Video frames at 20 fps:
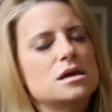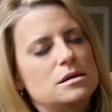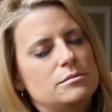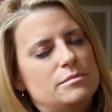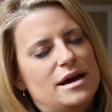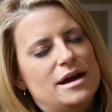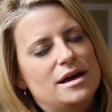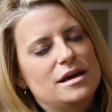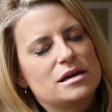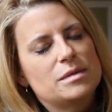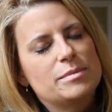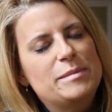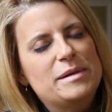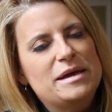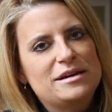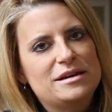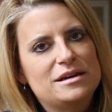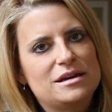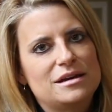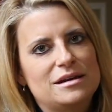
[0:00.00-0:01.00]
In my
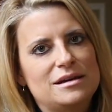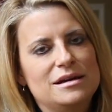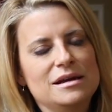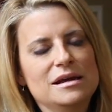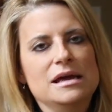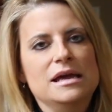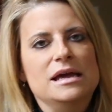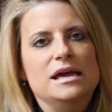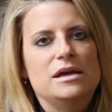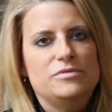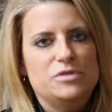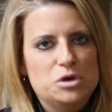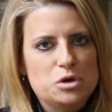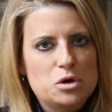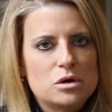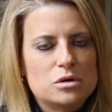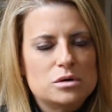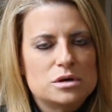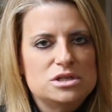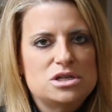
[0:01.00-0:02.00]
opinion, if you
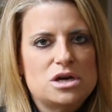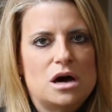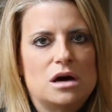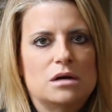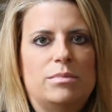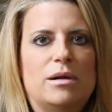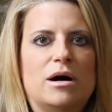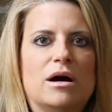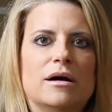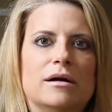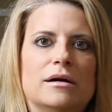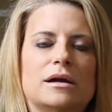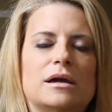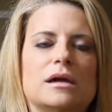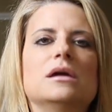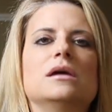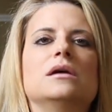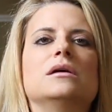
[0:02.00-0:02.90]
go to a dog park,